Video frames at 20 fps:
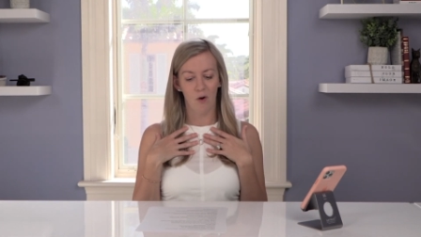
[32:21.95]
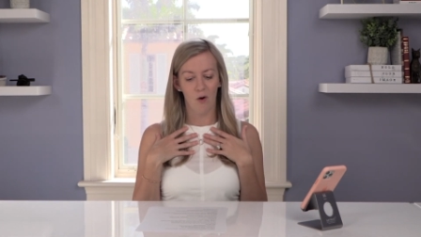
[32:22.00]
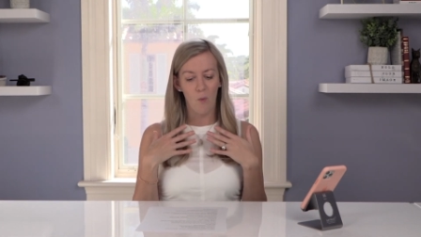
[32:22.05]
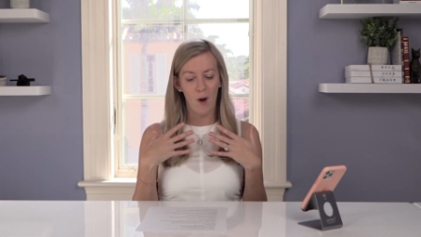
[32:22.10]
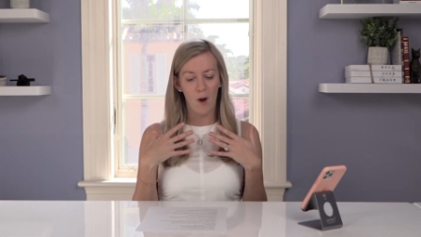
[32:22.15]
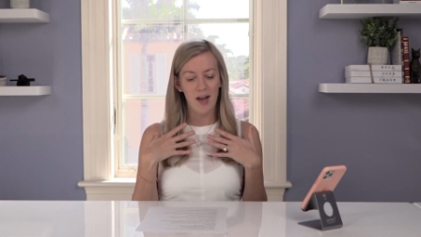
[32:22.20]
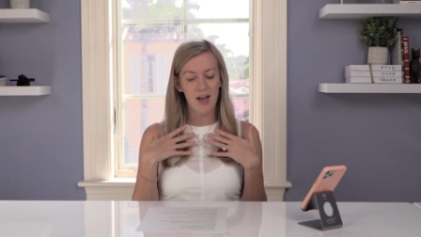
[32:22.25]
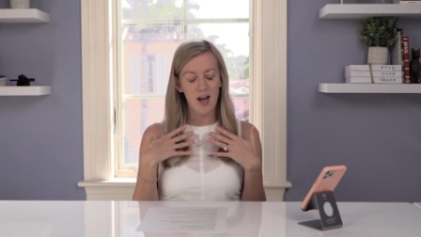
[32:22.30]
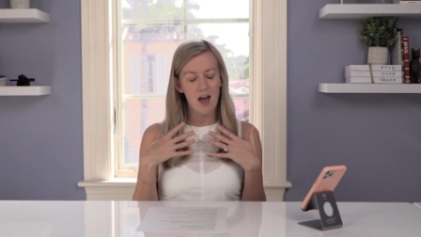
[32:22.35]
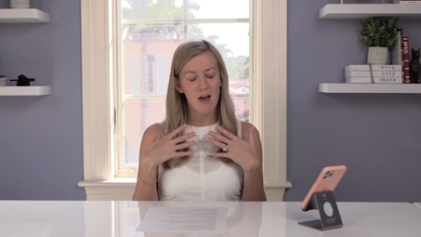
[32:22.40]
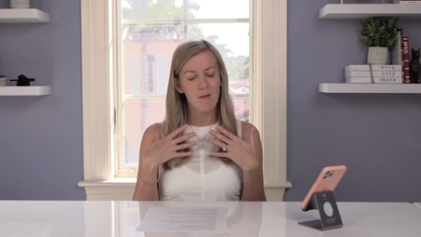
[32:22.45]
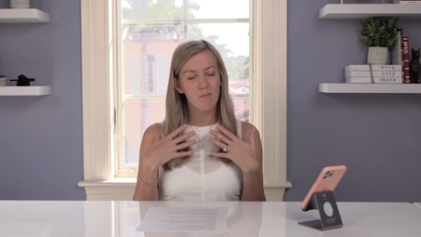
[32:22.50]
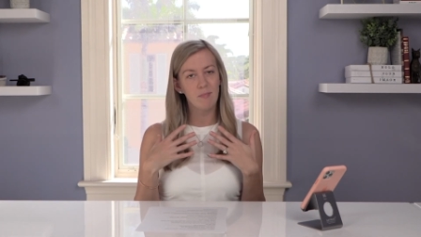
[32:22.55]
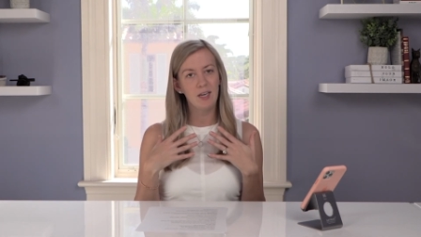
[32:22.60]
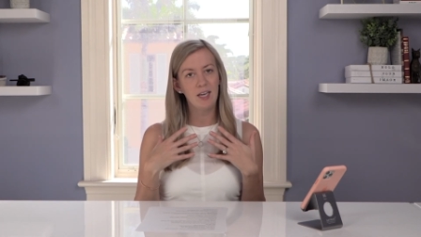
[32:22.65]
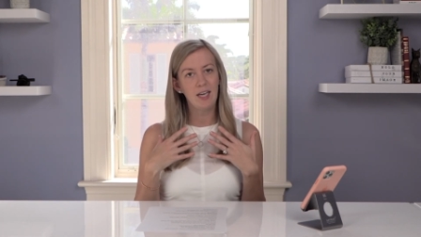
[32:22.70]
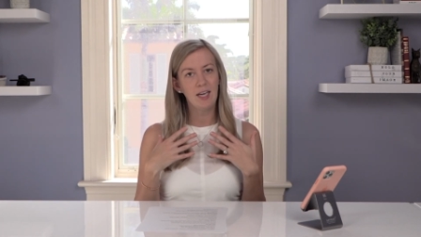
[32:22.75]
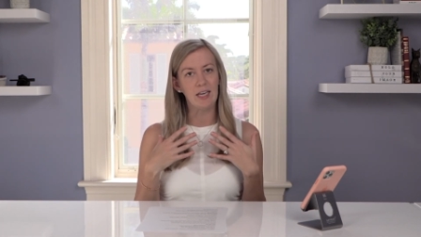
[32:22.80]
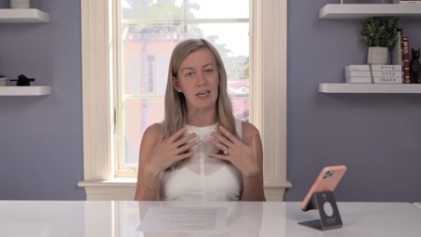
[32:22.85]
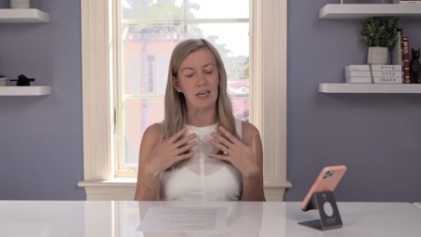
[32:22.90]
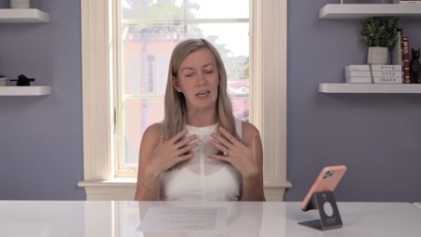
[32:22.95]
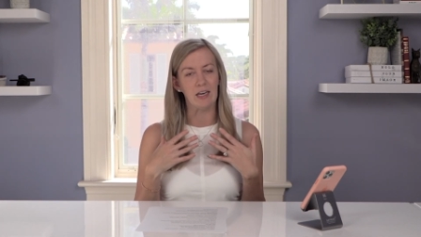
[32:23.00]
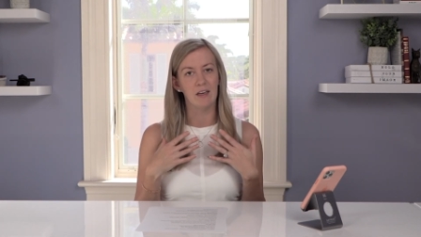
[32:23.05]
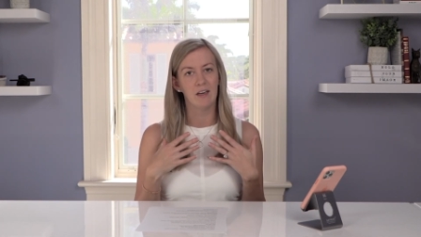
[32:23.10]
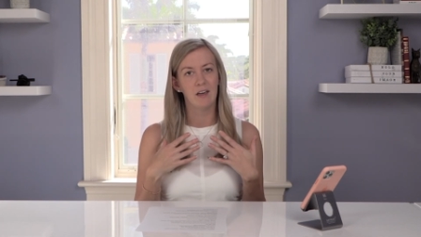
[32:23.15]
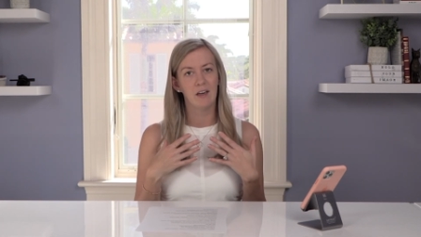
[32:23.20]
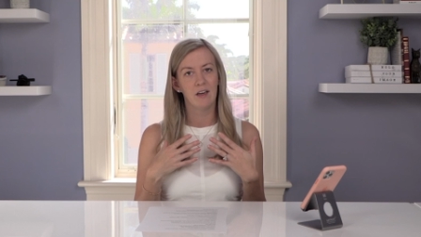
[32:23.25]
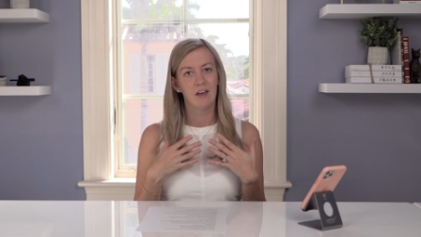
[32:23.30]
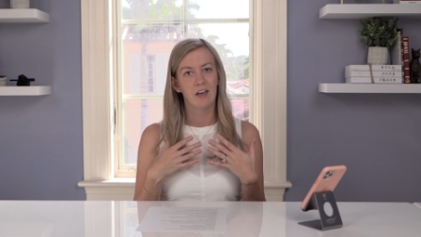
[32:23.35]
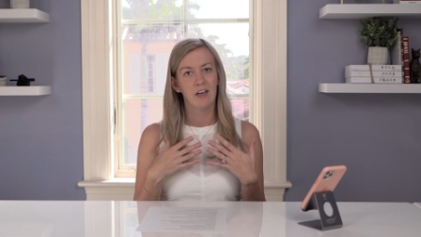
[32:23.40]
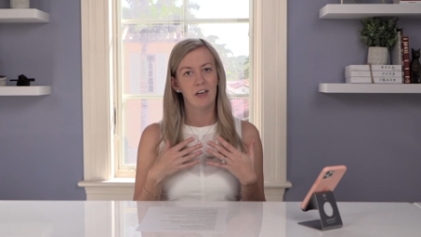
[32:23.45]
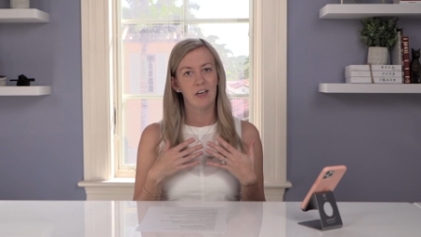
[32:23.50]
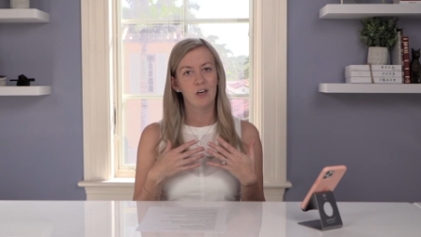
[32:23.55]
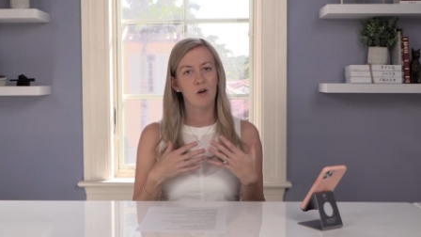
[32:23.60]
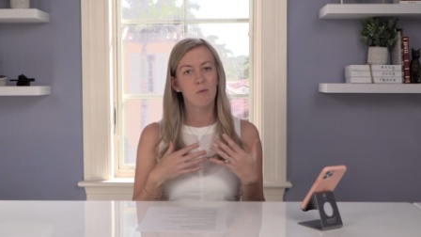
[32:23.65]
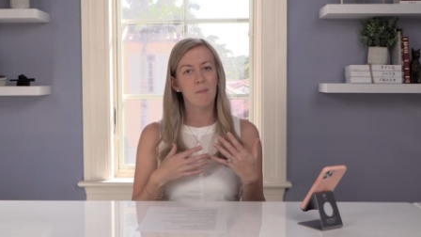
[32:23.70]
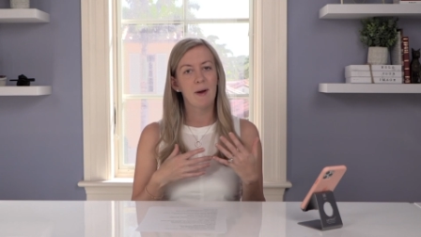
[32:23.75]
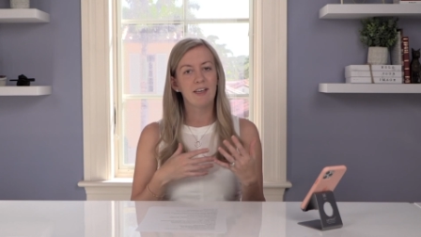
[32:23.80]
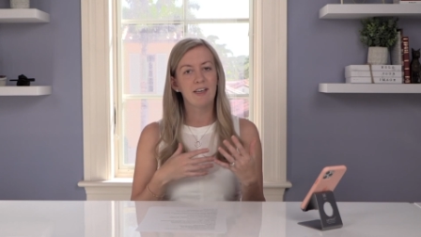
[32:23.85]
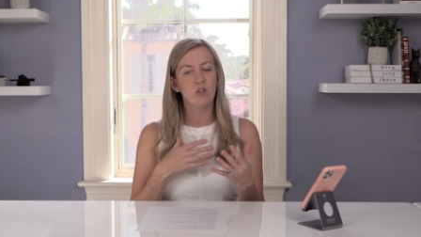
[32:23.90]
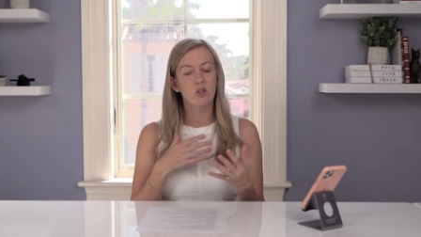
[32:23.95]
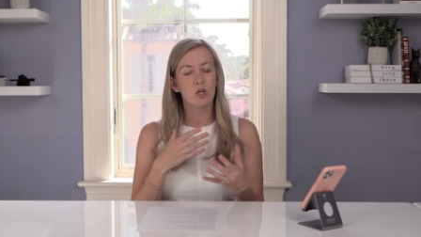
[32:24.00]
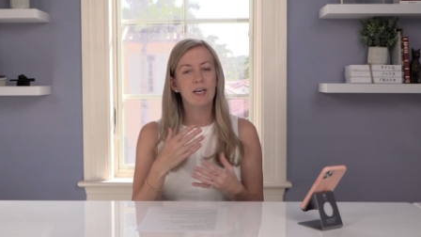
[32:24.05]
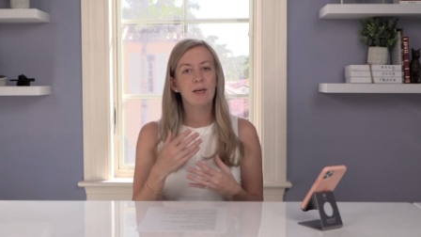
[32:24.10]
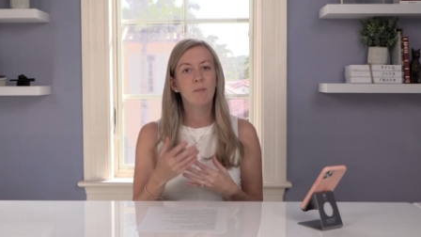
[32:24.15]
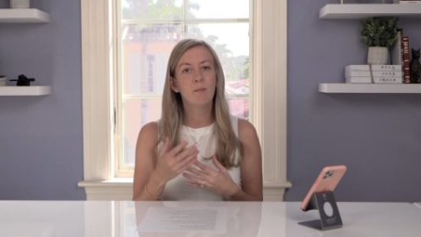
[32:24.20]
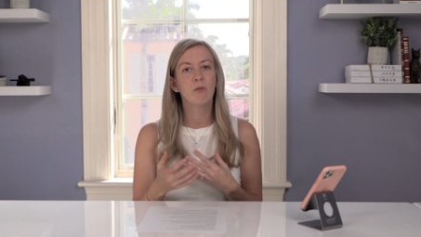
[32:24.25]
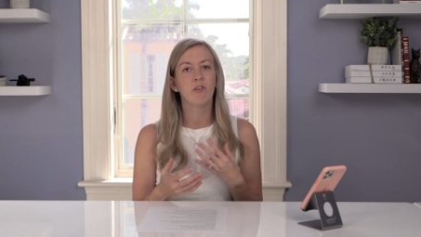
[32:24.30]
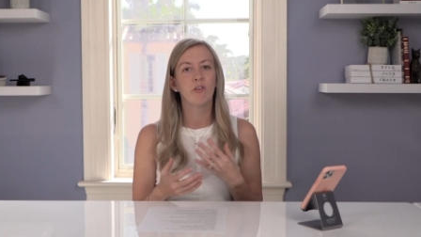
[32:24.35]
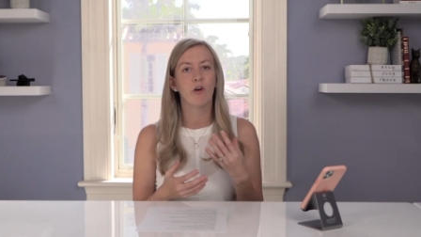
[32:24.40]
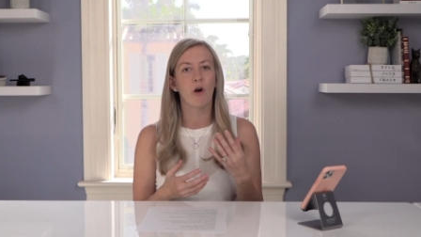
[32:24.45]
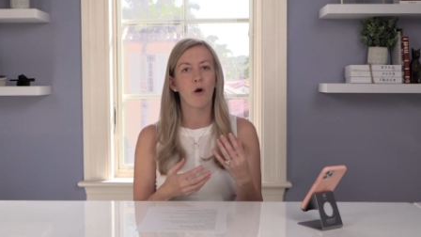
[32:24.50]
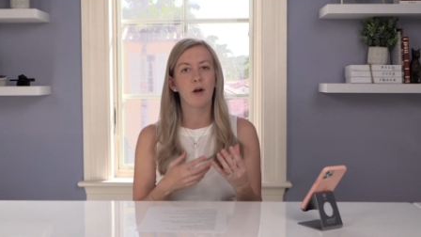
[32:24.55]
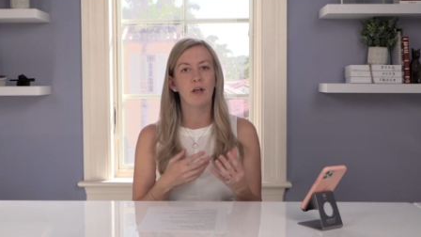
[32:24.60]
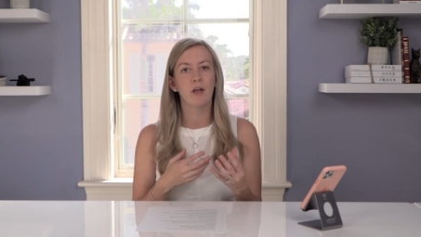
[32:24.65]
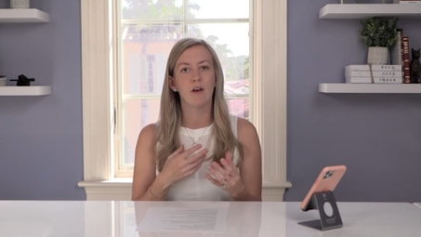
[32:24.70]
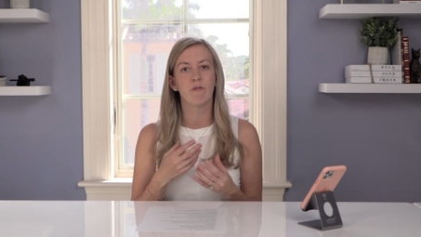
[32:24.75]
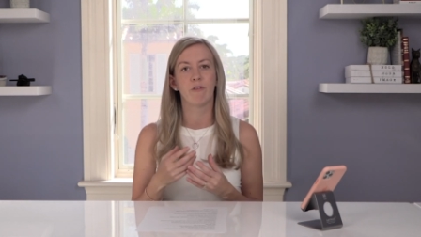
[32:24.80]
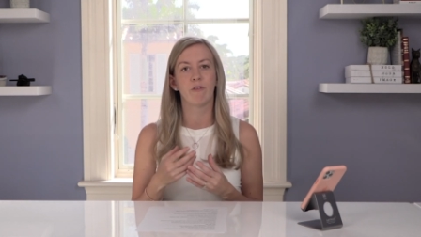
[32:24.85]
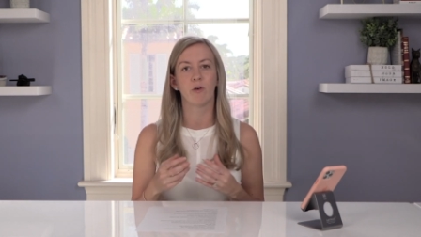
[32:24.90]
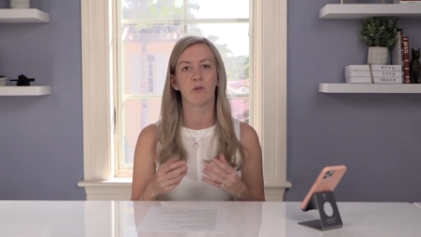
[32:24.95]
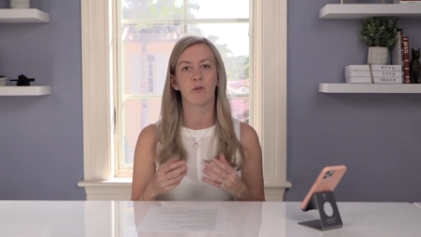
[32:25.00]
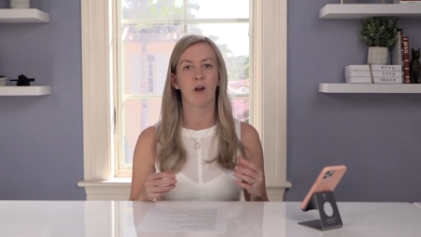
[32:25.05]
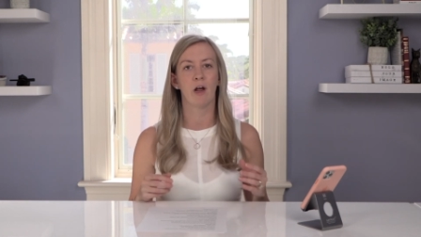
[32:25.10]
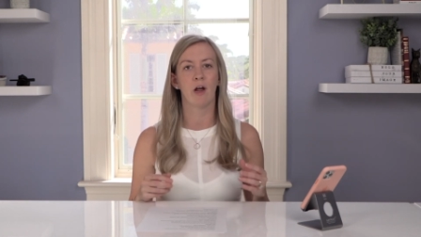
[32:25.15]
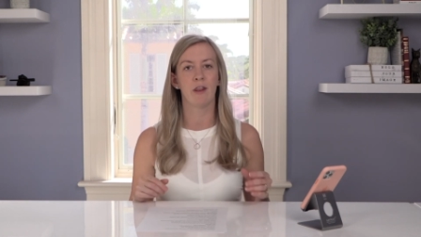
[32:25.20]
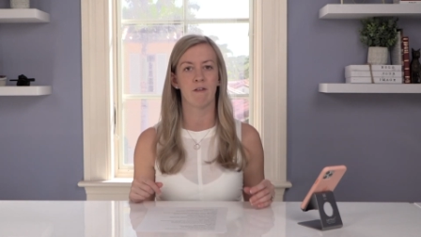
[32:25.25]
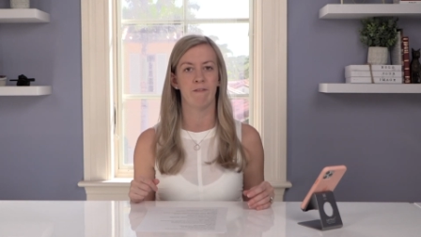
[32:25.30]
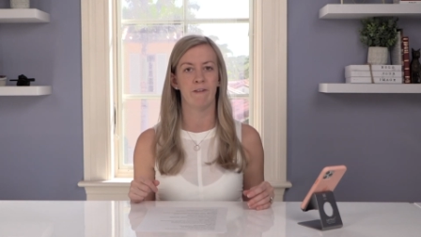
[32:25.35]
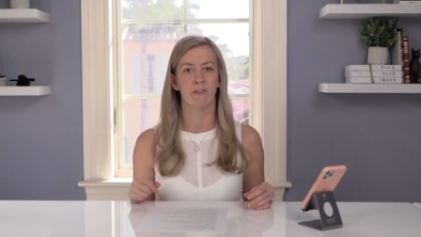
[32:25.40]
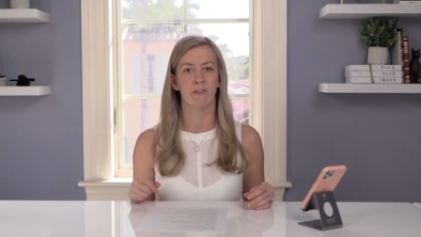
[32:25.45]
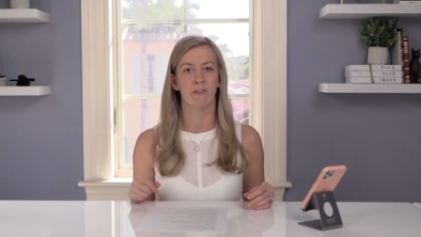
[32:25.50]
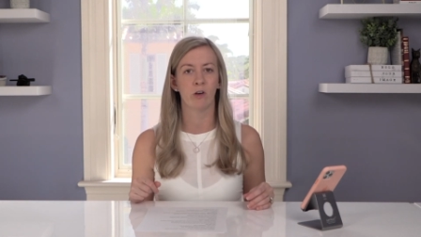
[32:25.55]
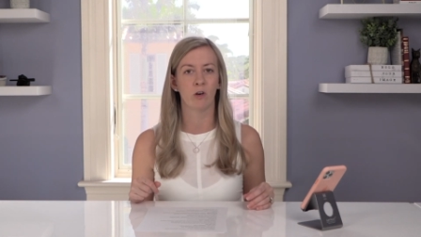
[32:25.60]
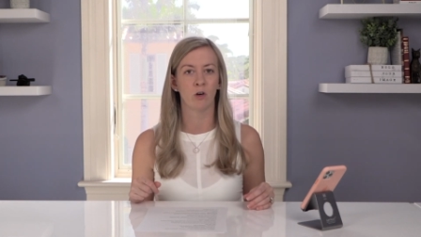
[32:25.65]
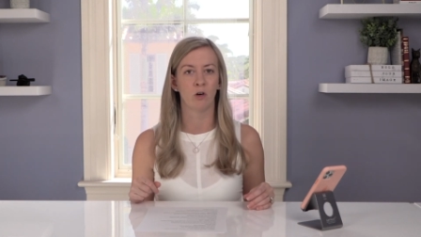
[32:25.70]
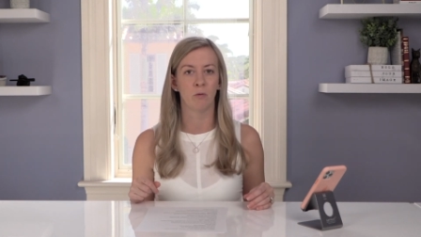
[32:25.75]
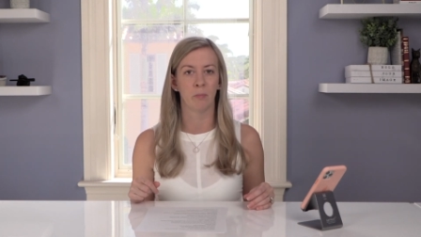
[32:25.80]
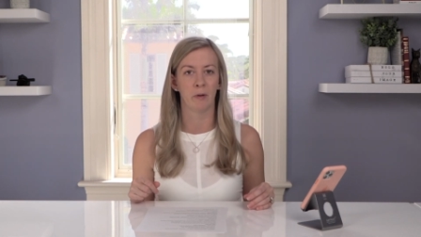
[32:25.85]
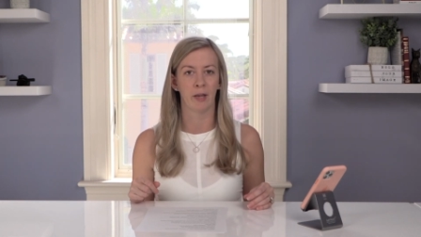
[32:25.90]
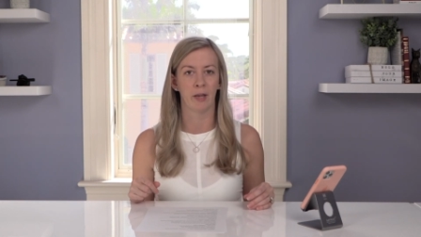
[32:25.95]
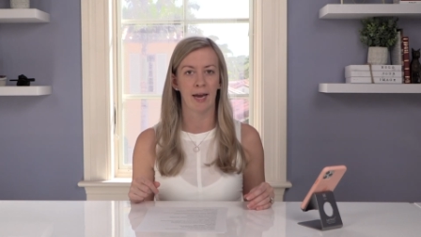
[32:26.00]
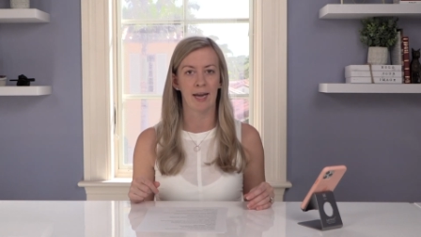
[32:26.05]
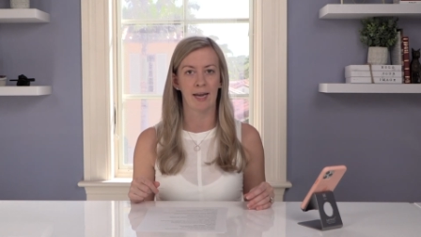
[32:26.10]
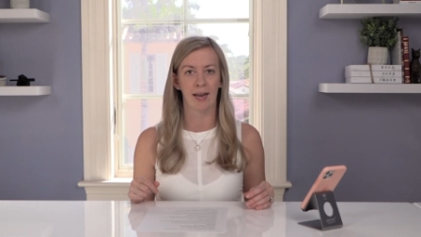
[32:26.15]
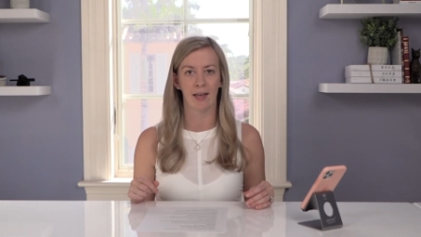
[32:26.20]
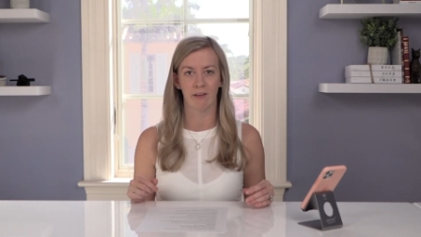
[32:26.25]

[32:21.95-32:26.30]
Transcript: Why not me? You know, my dream started first on the physical plane,